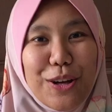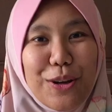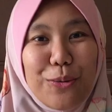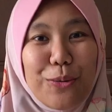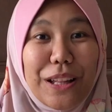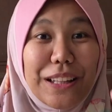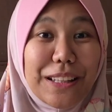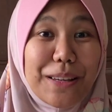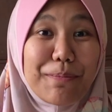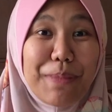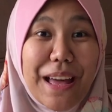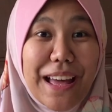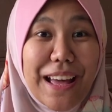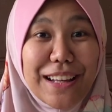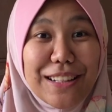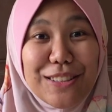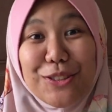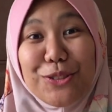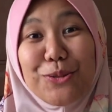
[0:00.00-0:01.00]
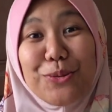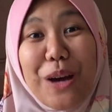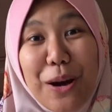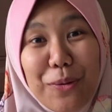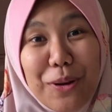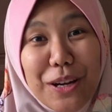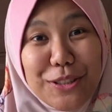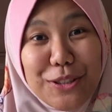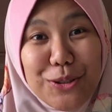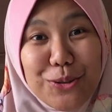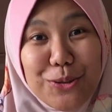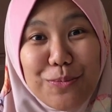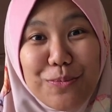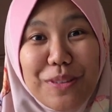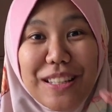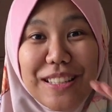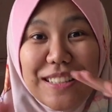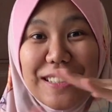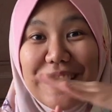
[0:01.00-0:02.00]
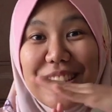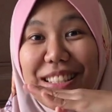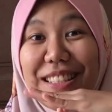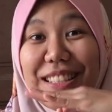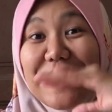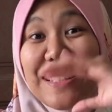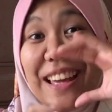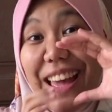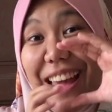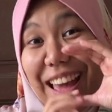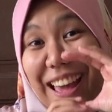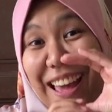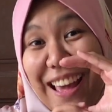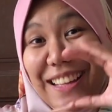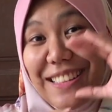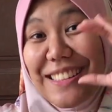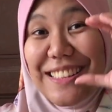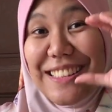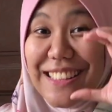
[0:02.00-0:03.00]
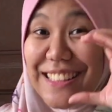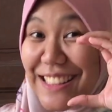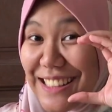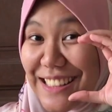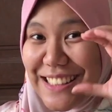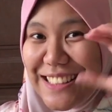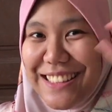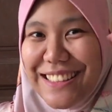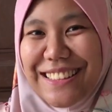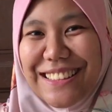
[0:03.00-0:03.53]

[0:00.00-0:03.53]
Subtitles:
Welcome back to our tube TSC.